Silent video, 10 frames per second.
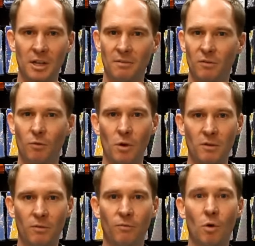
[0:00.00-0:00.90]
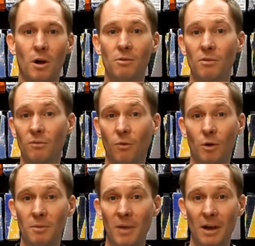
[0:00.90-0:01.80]
They have a
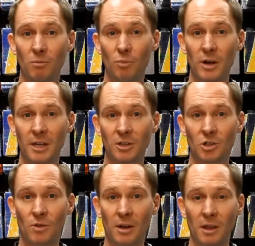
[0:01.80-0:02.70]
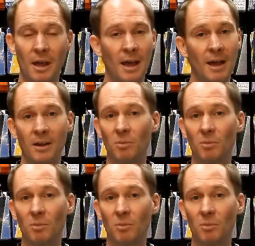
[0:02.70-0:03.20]
440-pound breaking strength, and there'll